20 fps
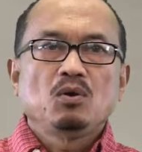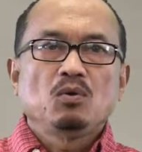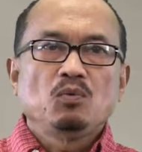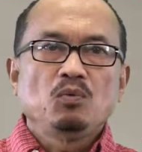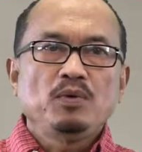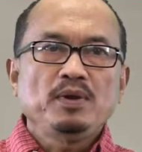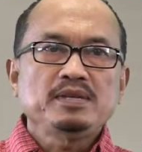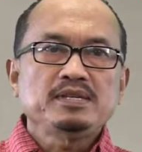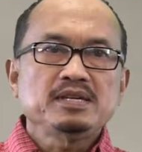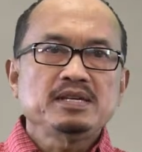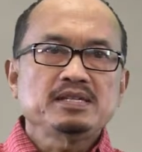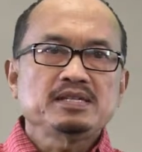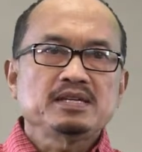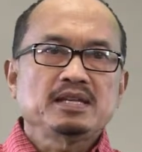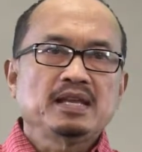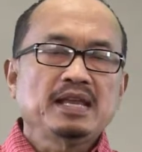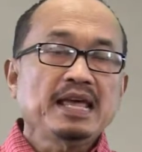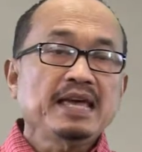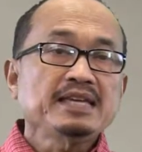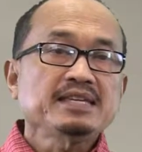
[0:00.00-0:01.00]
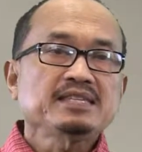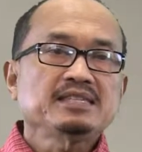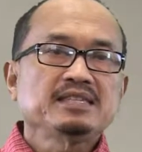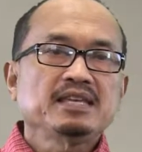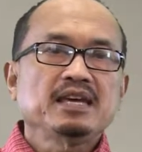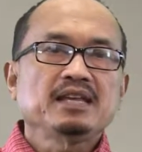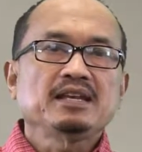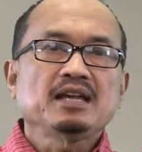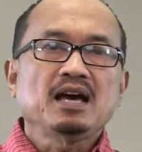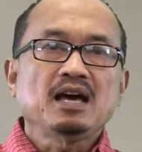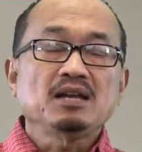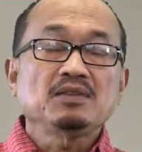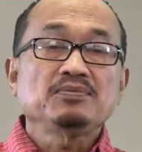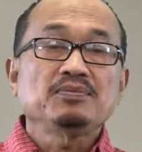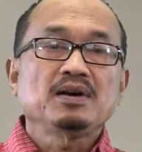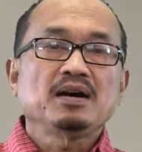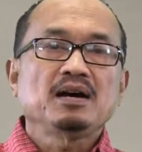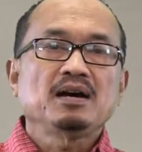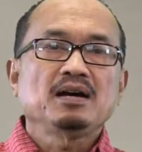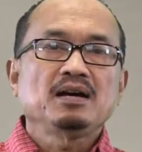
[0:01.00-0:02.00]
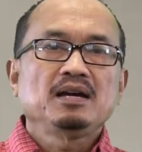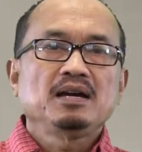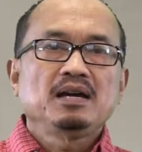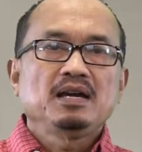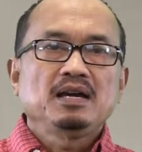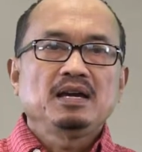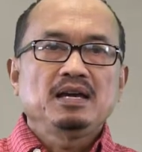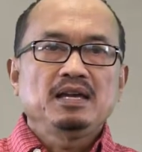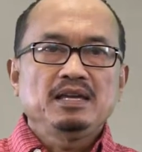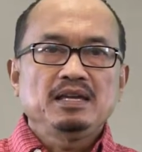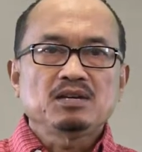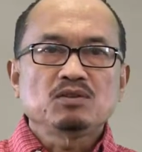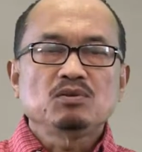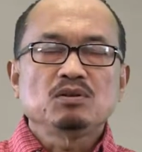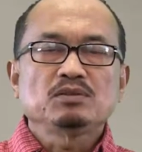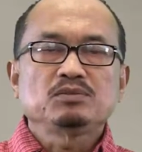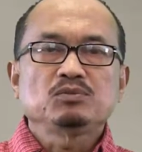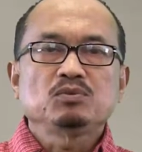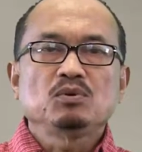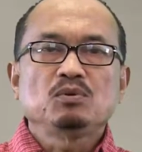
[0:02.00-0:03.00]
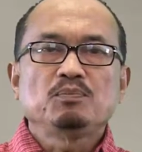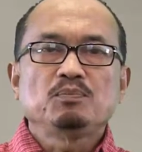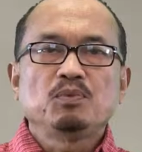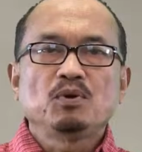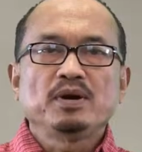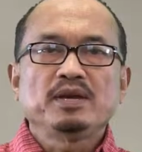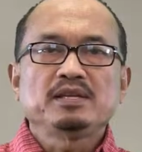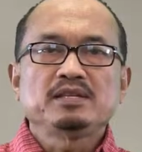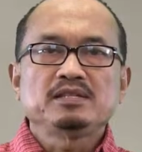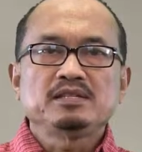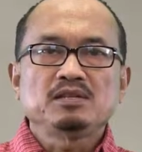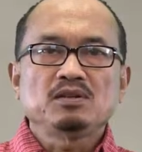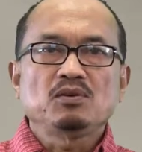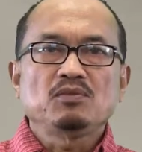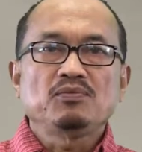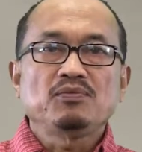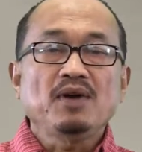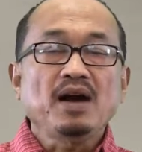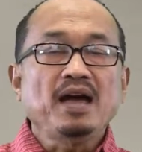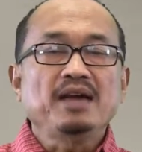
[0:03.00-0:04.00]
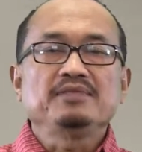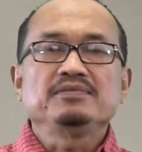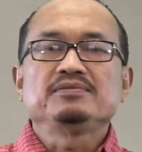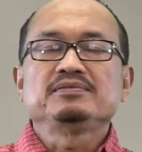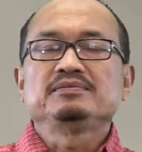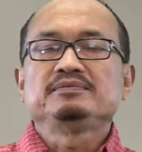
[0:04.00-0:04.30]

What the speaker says: which is less than alpha equal to 0.05.